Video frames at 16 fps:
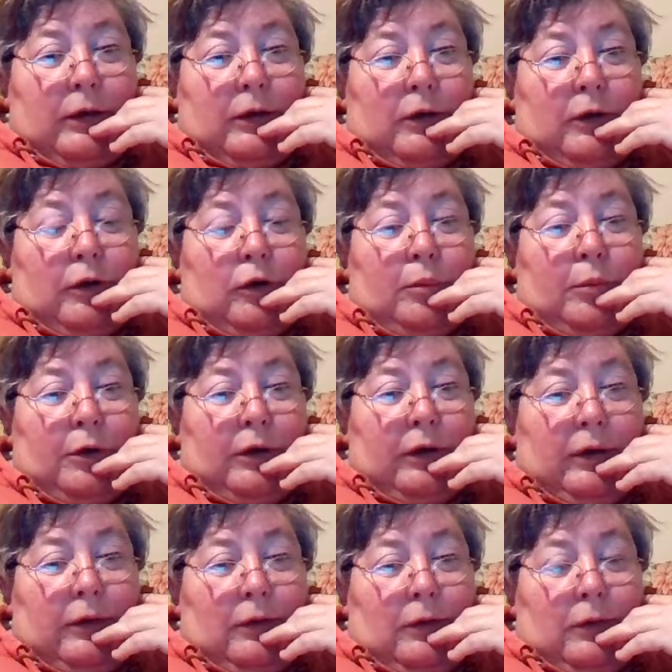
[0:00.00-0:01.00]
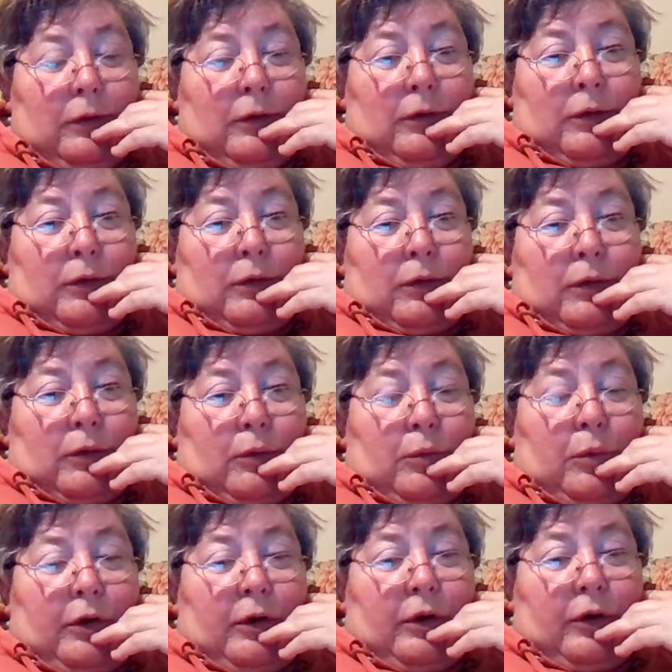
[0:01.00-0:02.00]
Newbury,
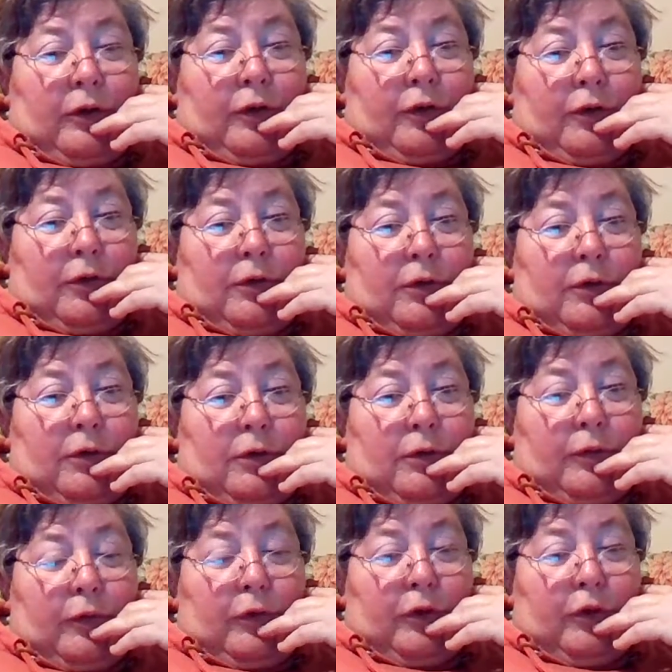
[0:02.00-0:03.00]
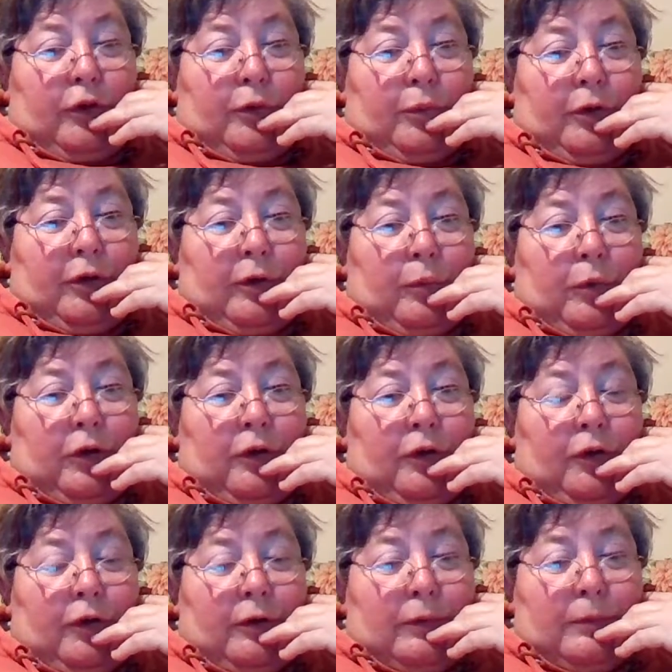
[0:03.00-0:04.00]
whereas the first was in
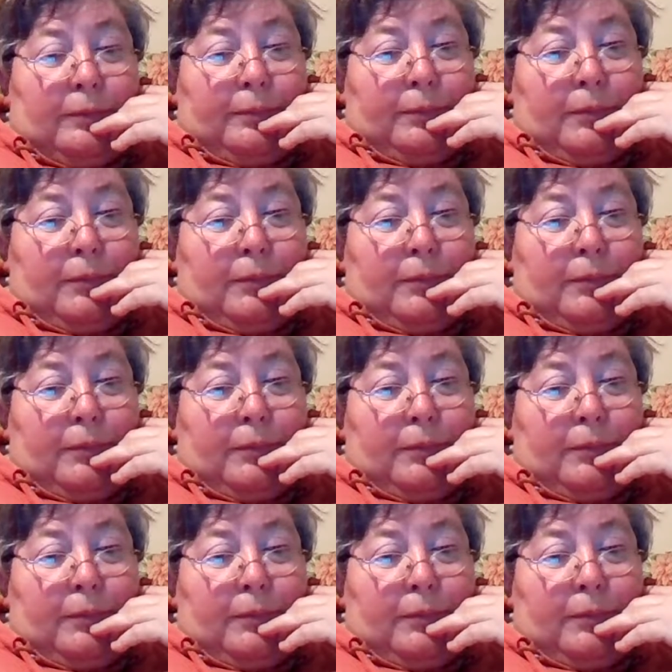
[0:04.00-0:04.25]
Windsor,